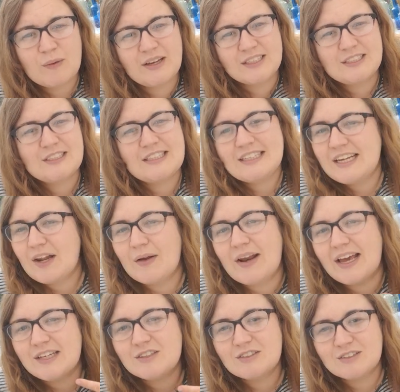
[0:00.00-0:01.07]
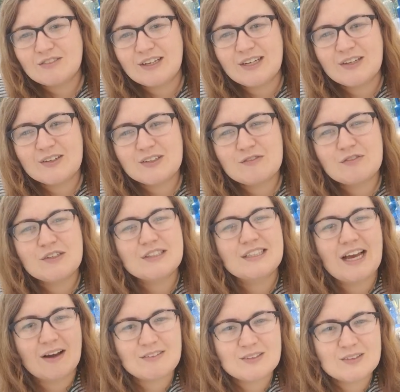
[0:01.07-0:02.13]
It's, nature is really good for us.
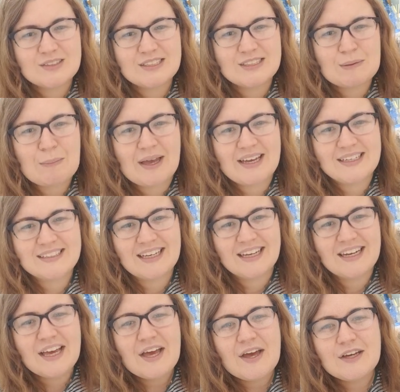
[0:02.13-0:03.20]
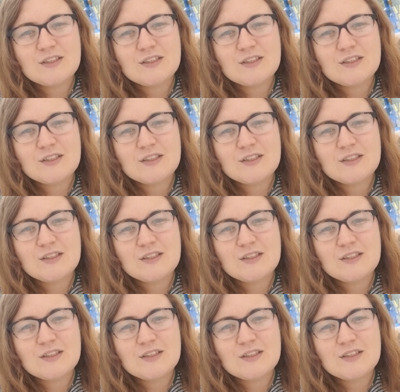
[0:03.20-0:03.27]
The outdoors is amazing.